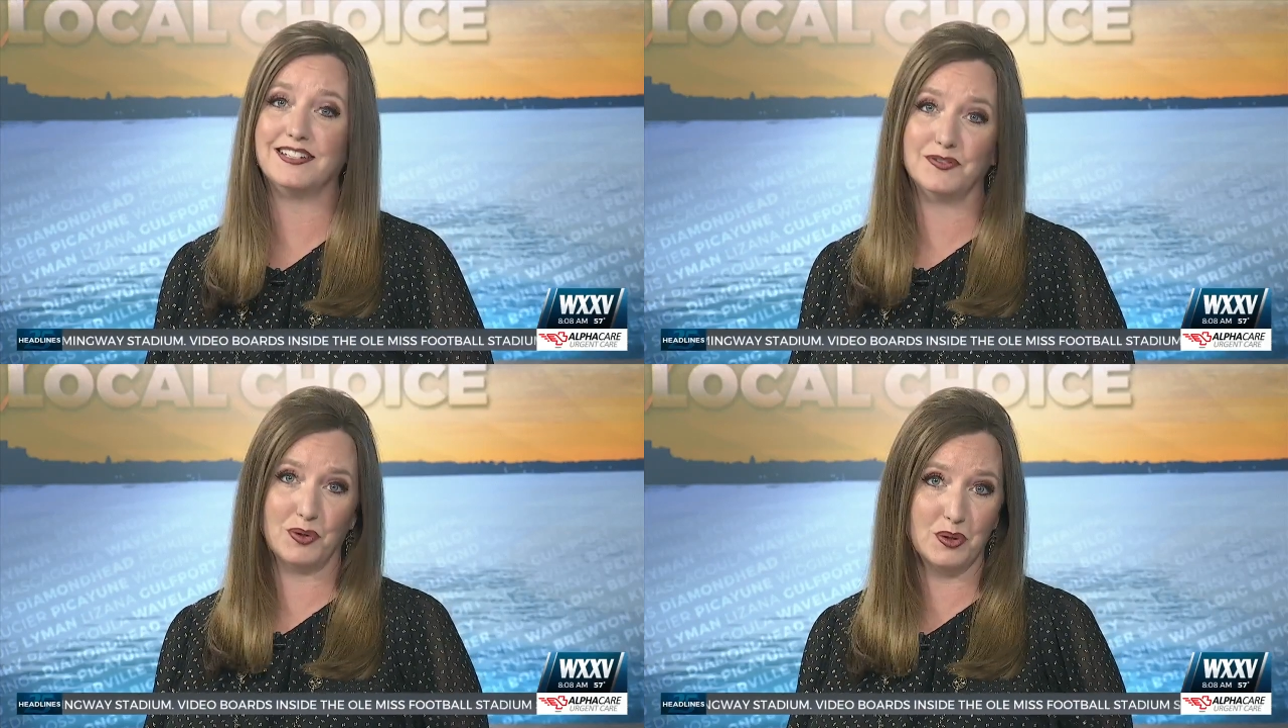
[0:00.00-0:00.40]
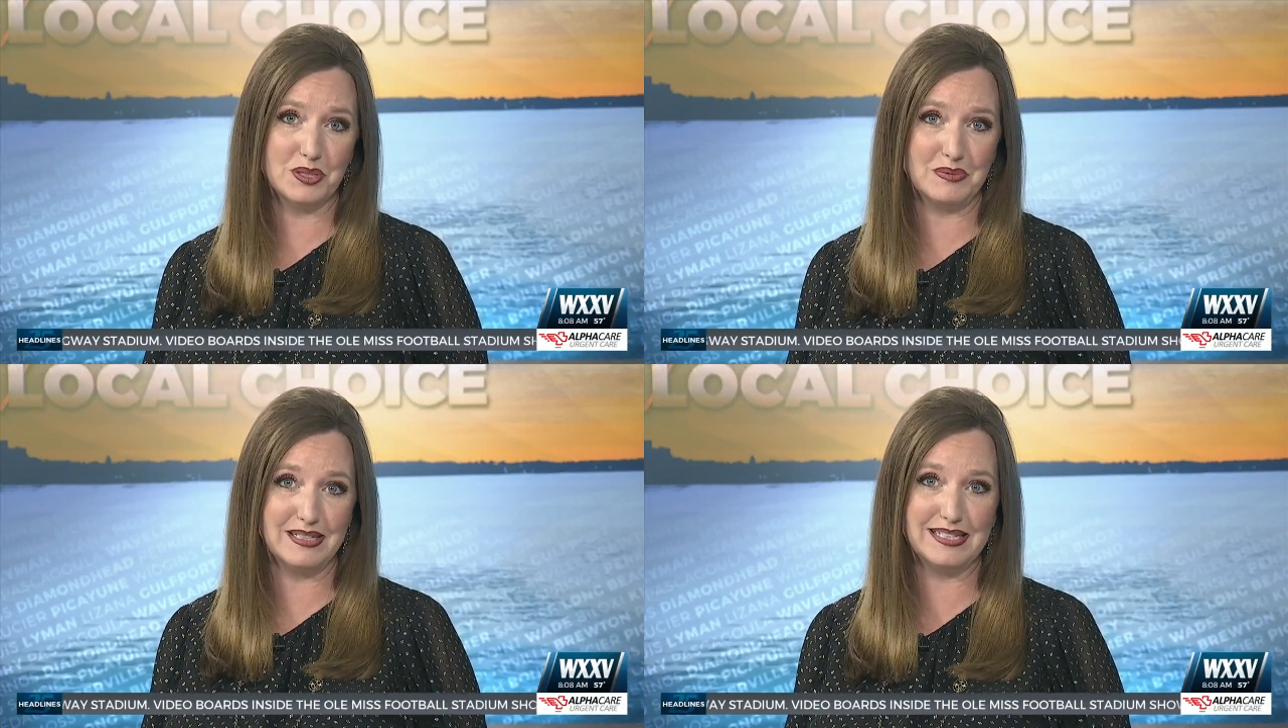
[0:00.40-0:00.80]
and of
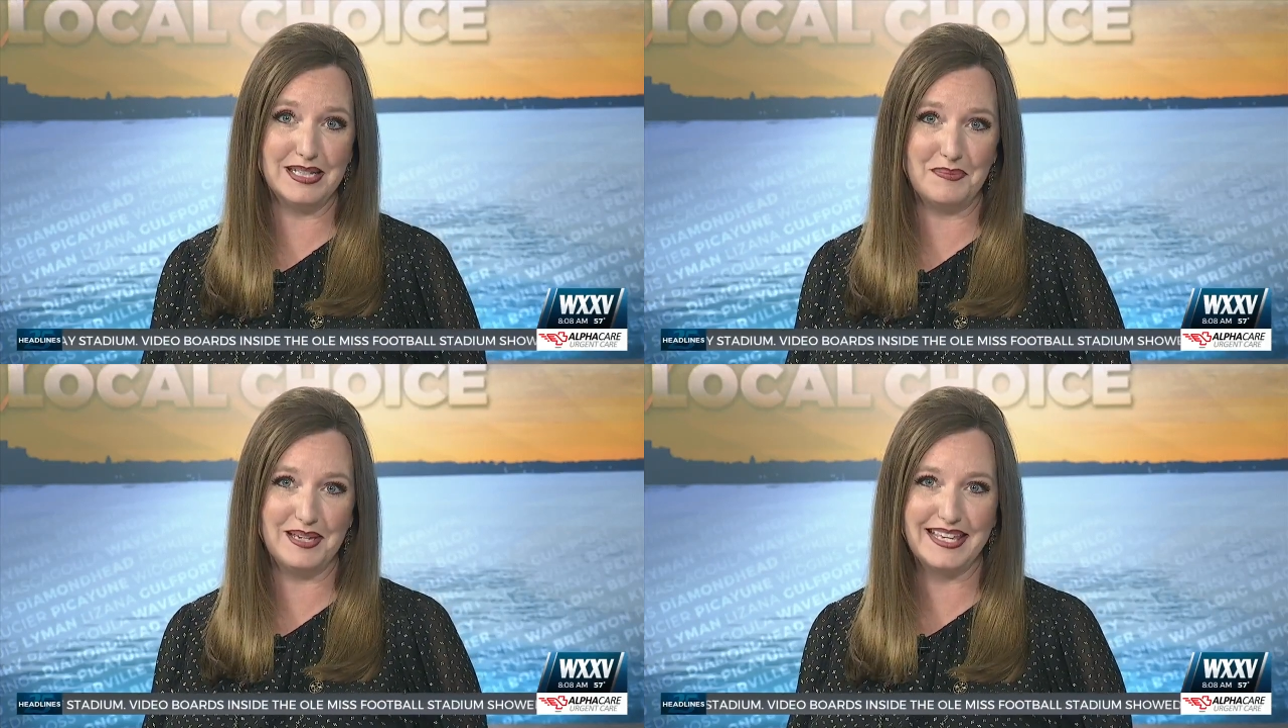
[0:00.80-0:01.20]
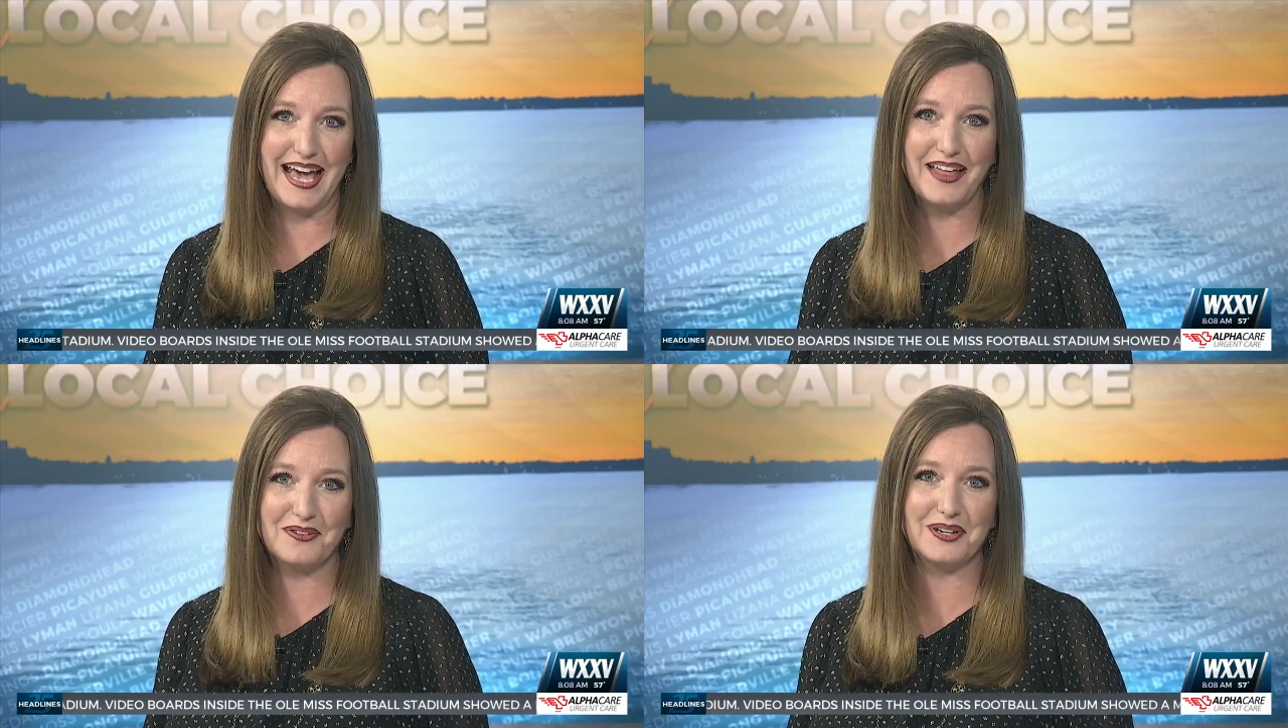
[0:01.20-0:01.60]
course Mississippi
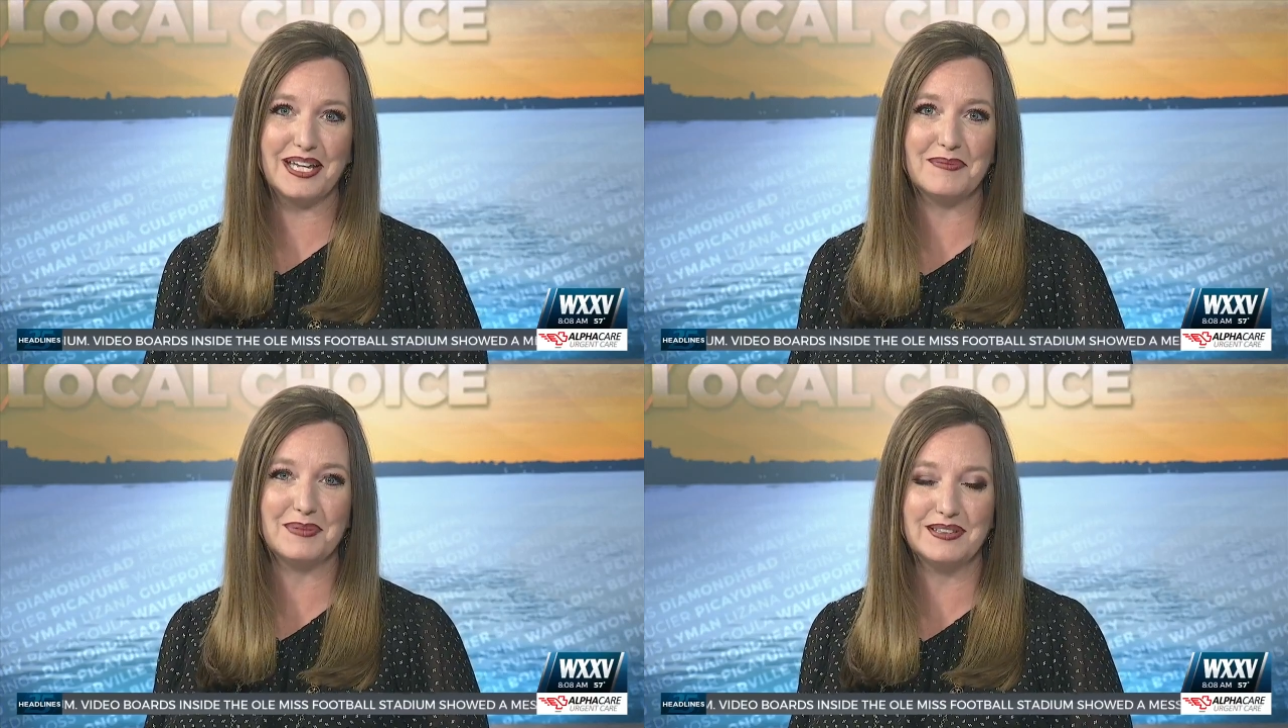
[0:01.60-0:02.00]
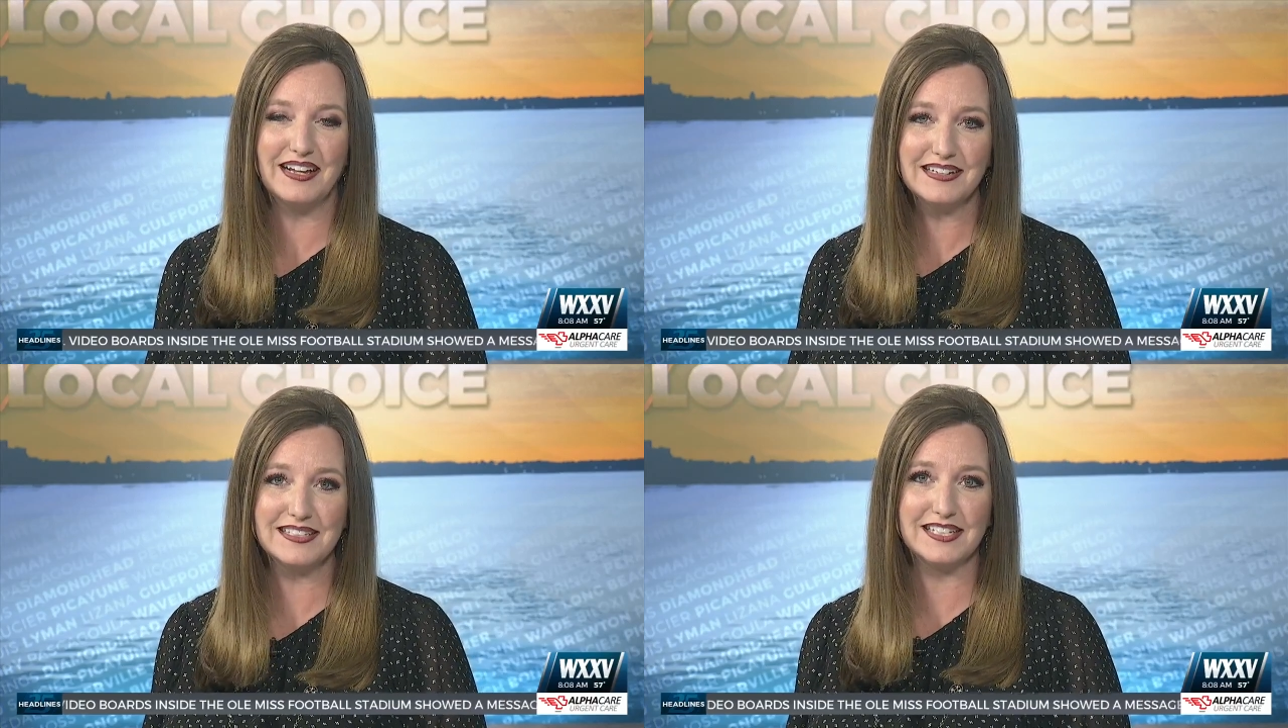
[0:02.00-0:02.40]
gathered in
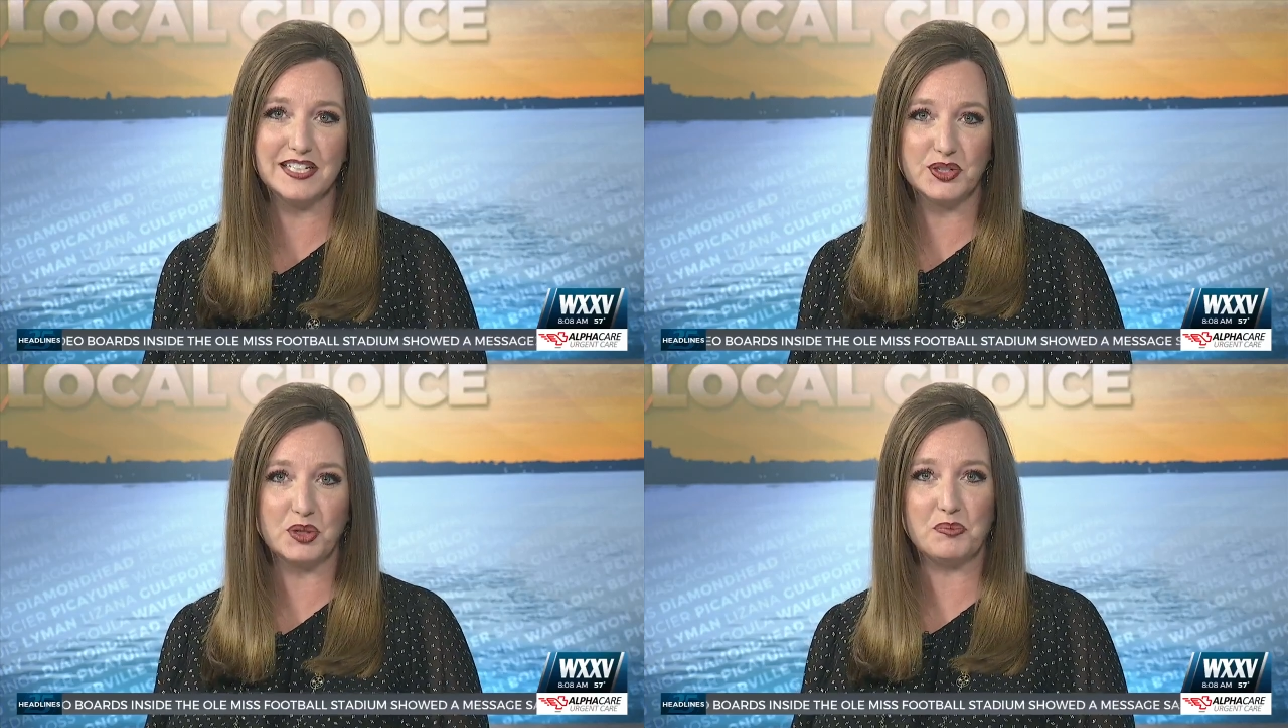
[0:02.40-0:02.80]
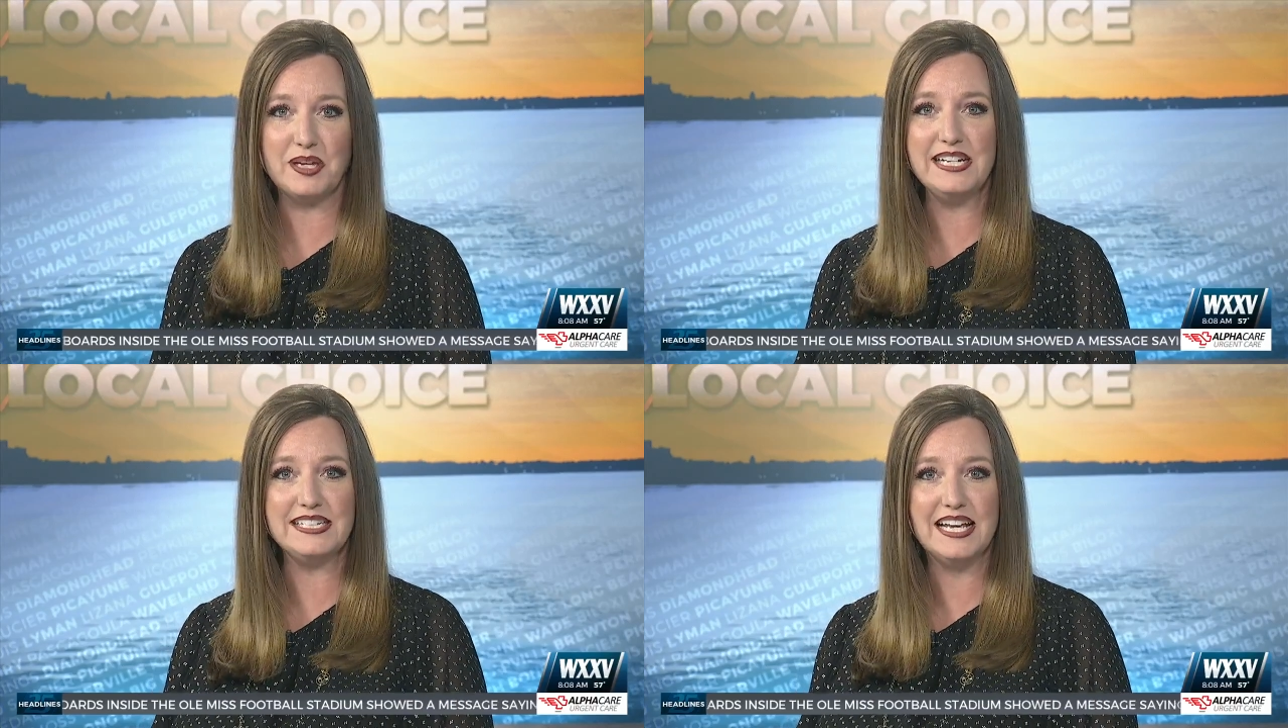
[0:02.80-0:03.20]
Biloxi to
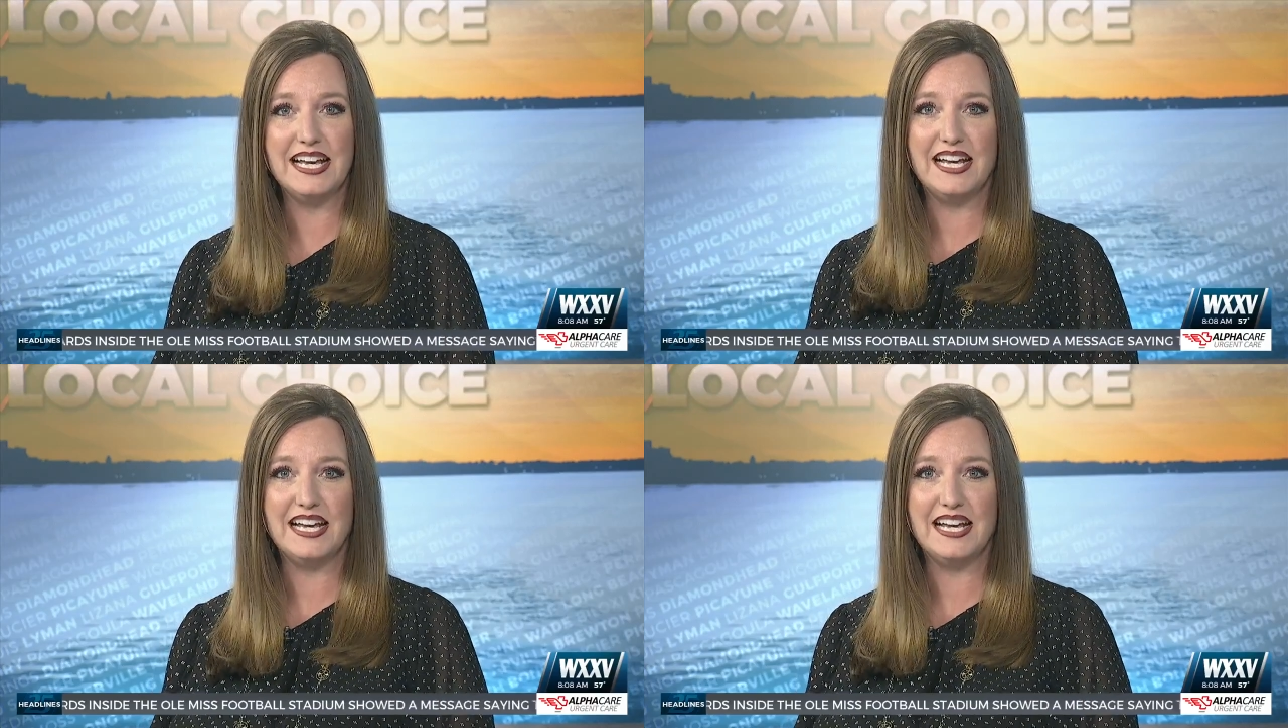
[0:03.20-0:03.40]
compete